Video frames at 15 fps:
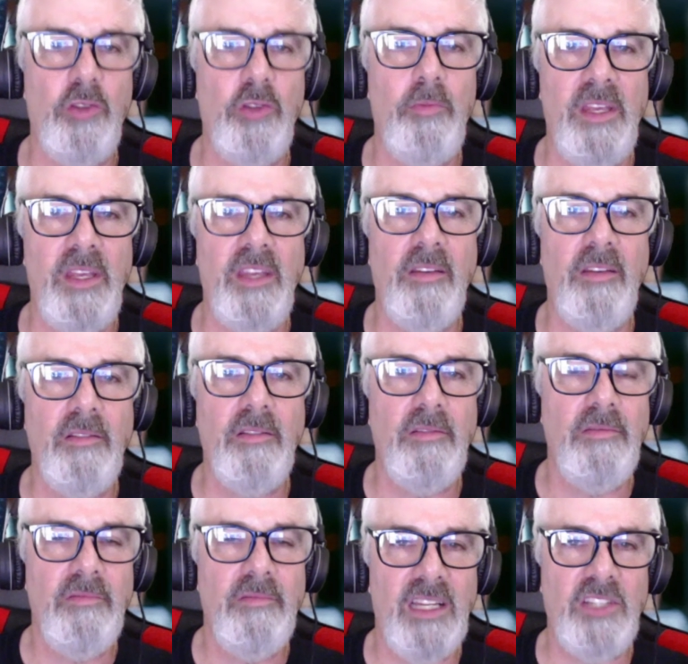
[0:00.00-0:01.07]

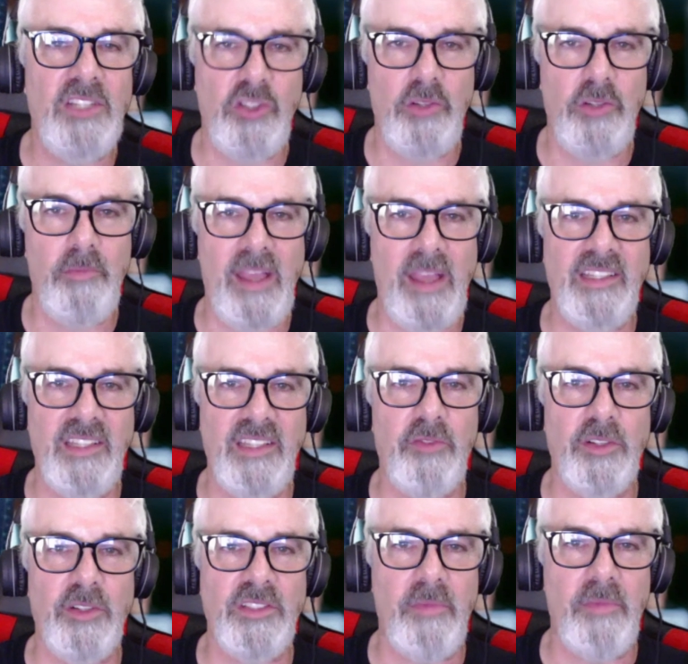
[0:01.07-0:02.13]
make a
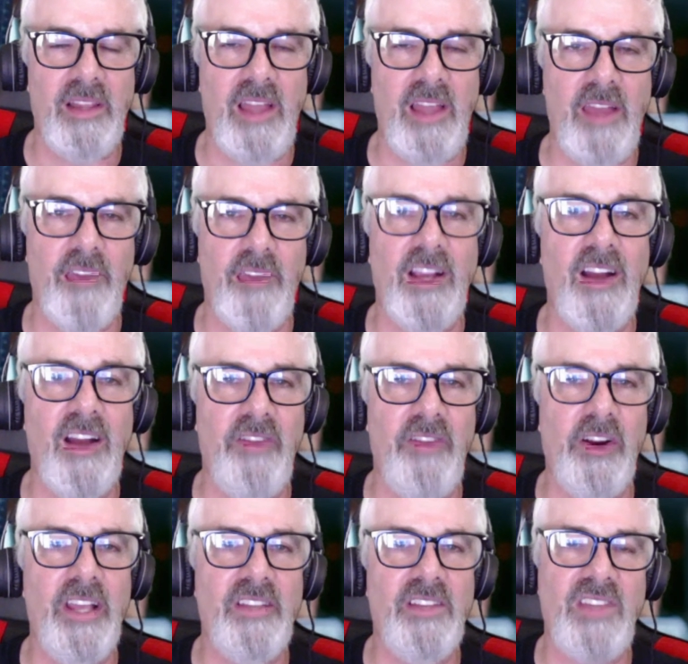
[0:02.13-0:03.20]
difference in my life. I got
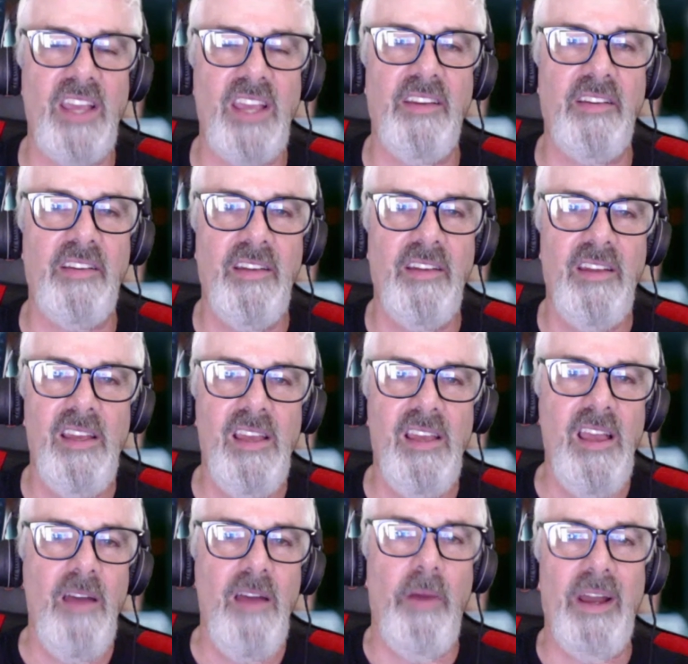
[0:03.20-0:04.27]
very excited,
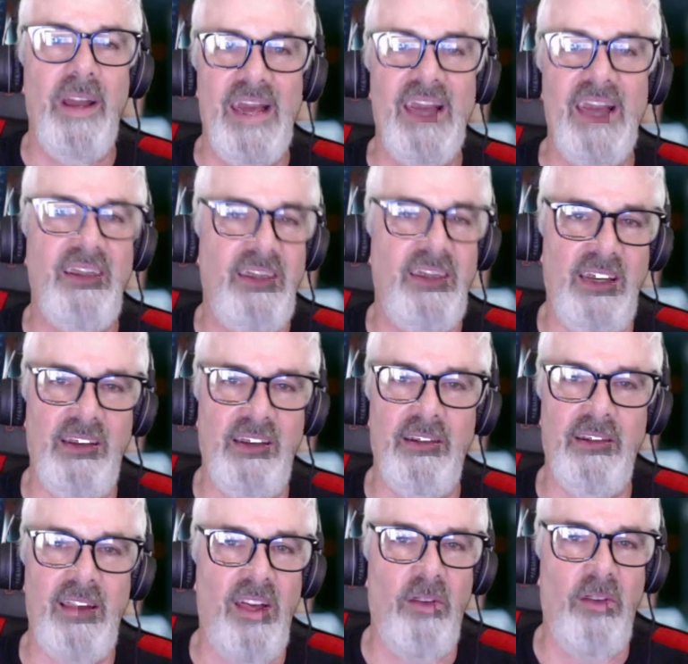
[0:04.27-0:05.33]
but it didn't
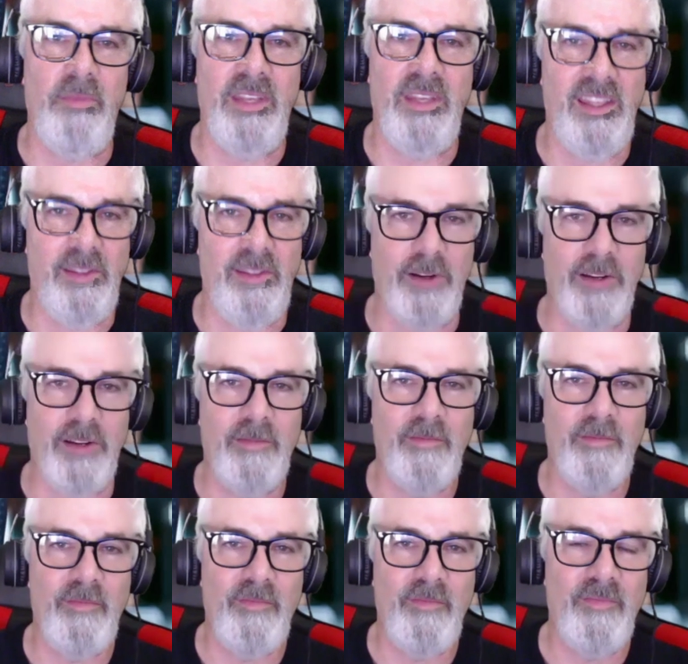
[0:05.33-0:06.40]
help me either.
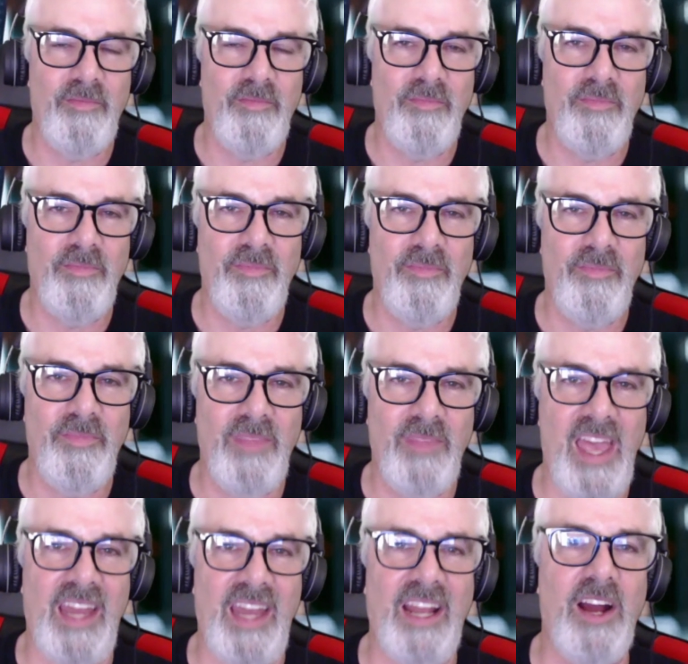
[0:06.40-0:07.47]

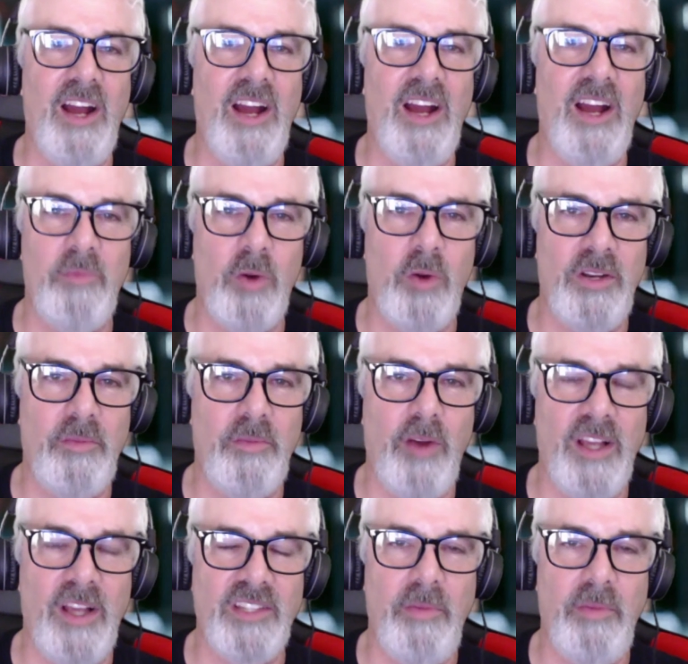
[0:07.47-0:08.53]
And I got even more
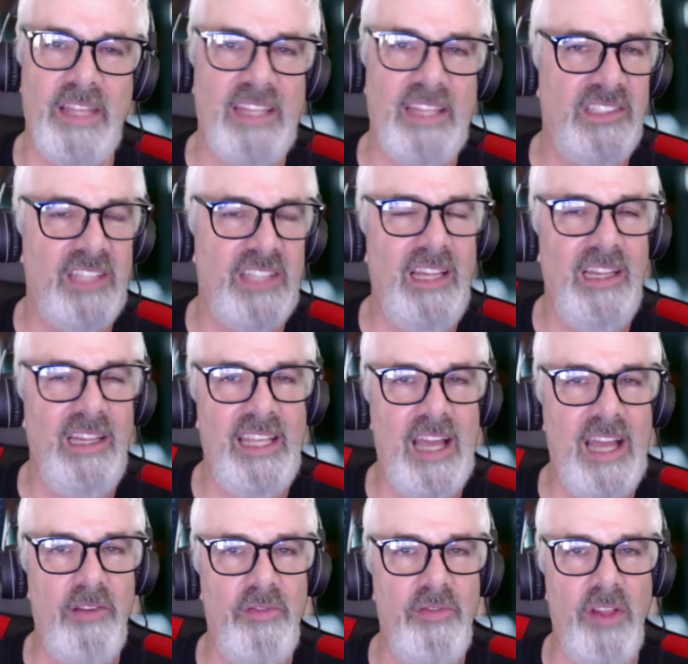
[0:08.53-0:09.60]
depressed. But then suddenly,
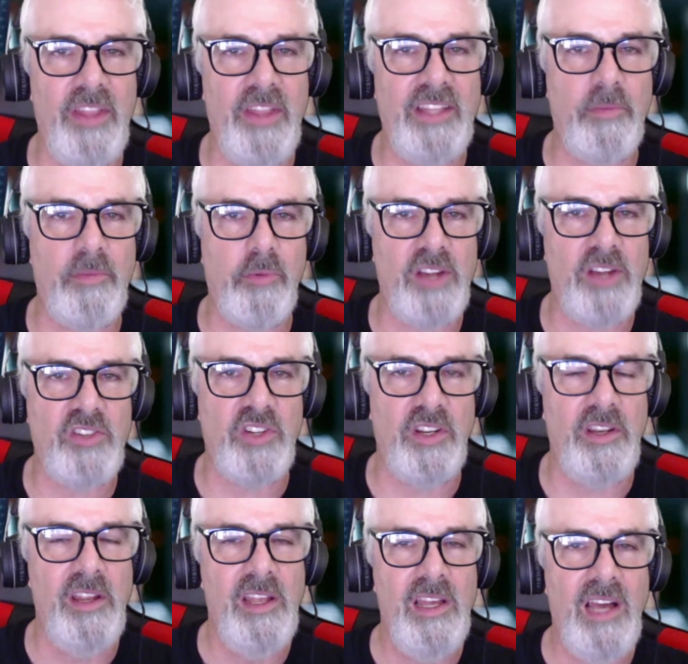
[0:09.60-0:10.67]
out of all that
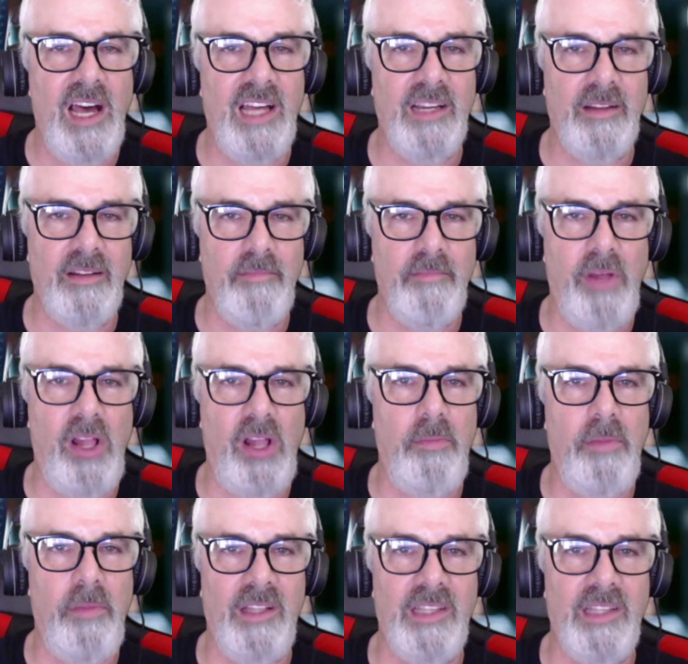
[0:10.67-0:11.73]
depression, a
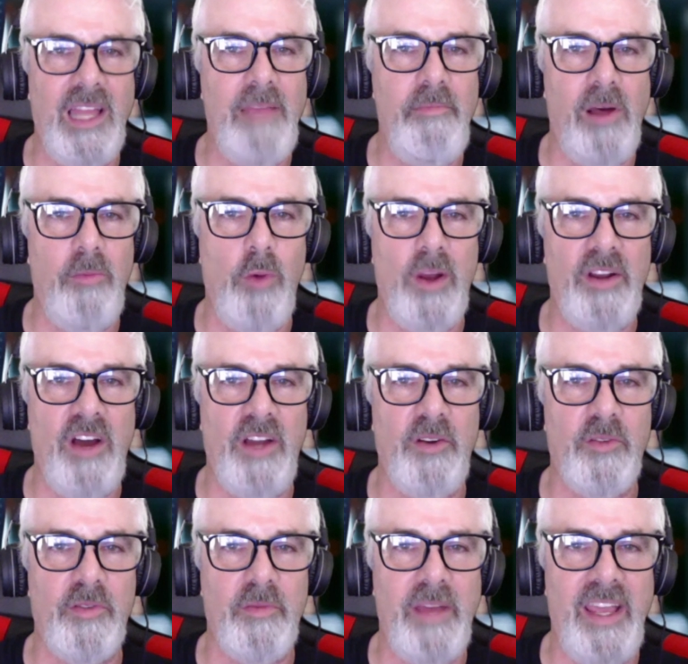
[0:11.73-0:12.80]
light bulb went on
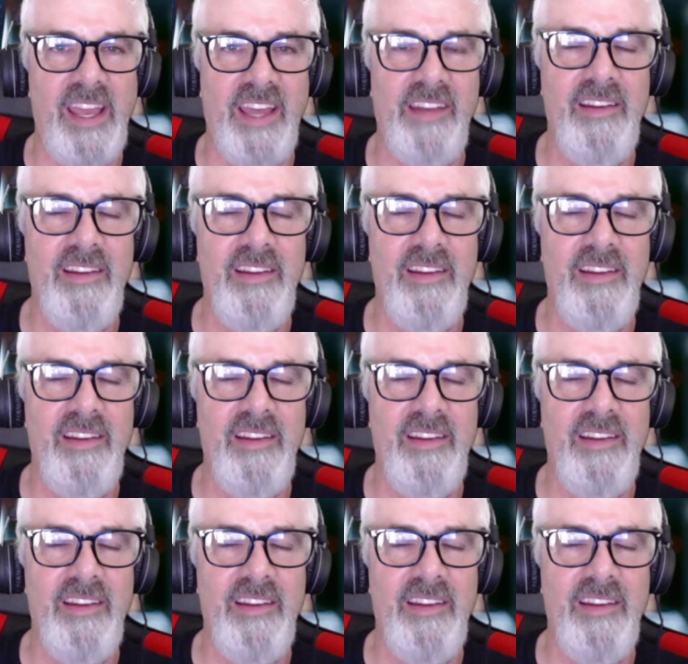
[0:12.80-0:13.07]
over my head,